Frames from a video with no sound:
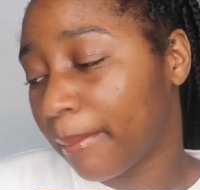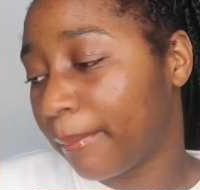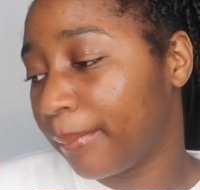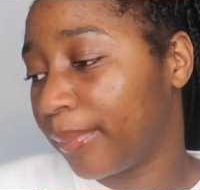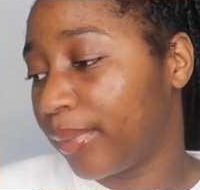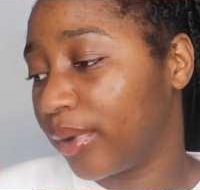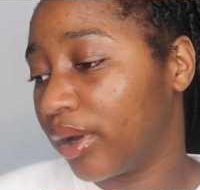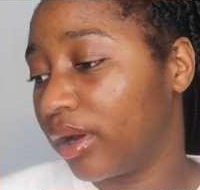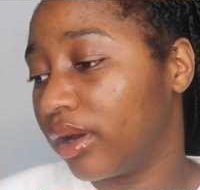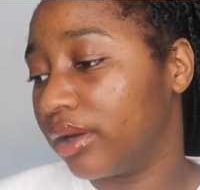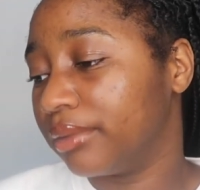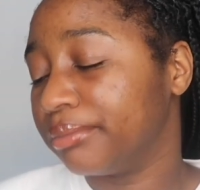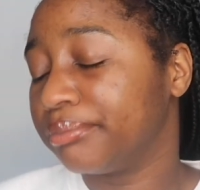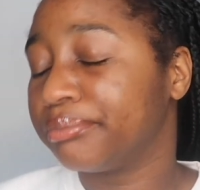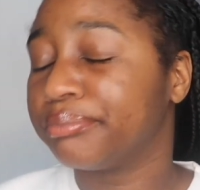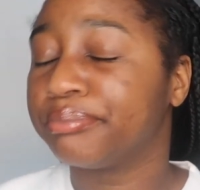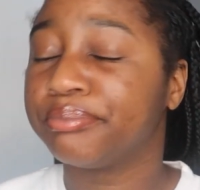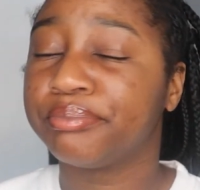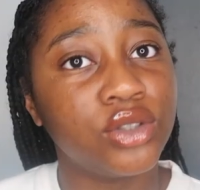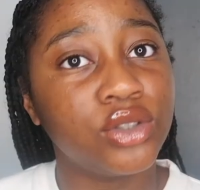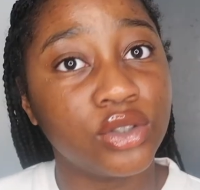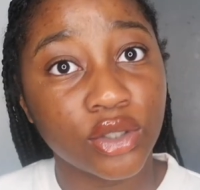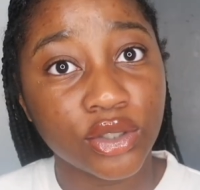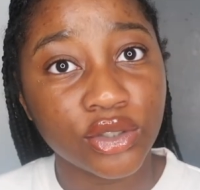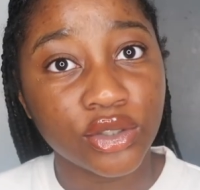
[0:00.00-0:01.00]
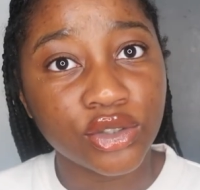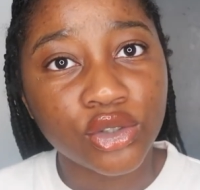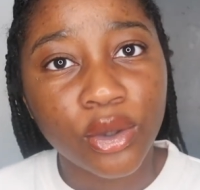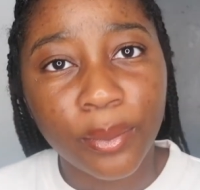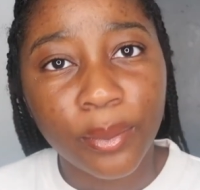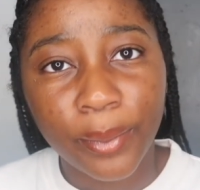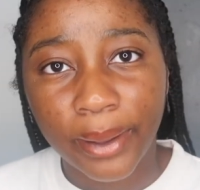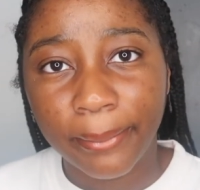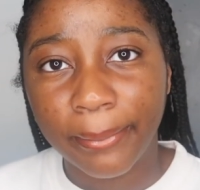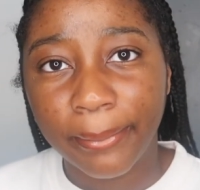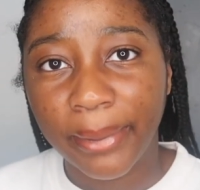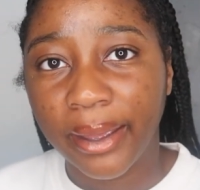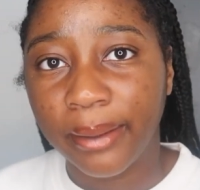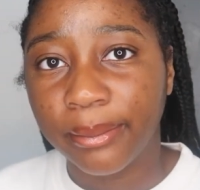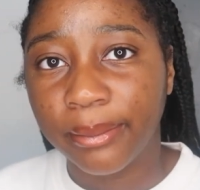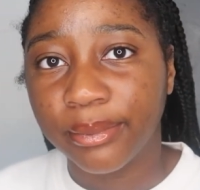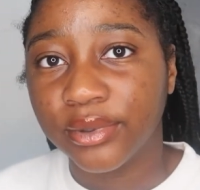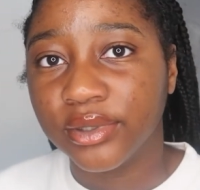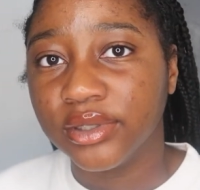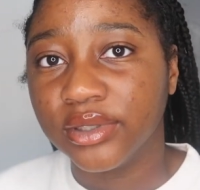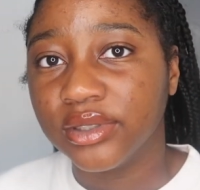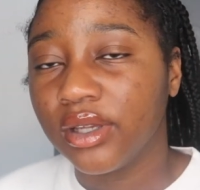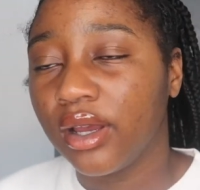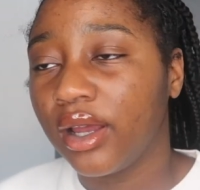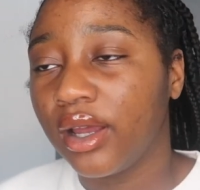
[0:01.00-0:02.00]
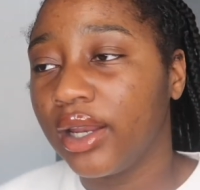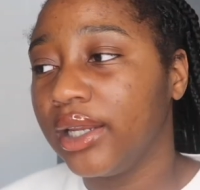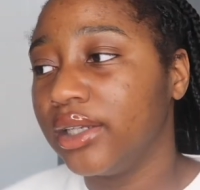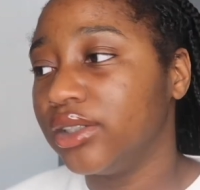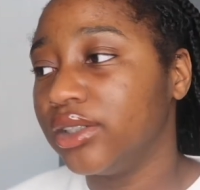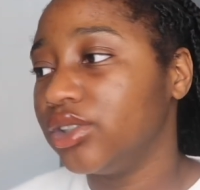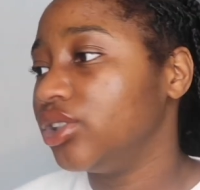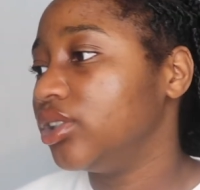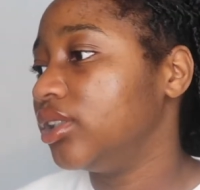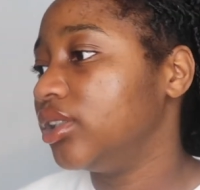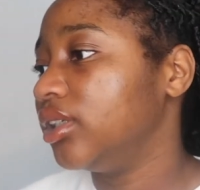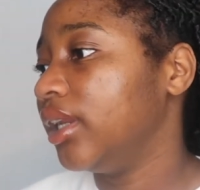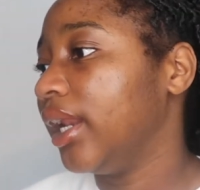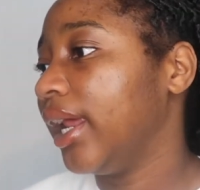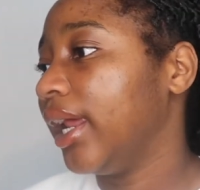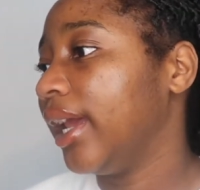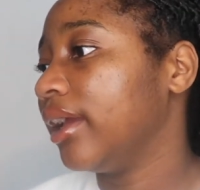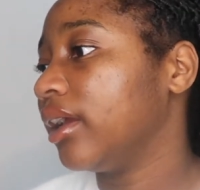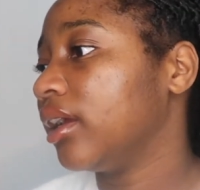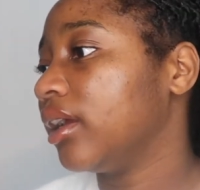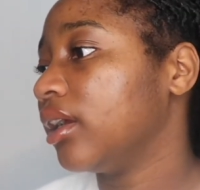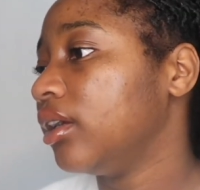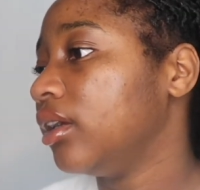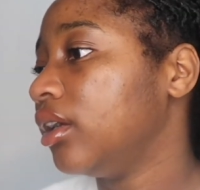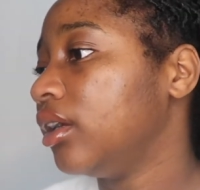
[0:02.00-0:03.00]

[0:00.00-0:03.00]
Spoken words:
but those topic papers are literally like,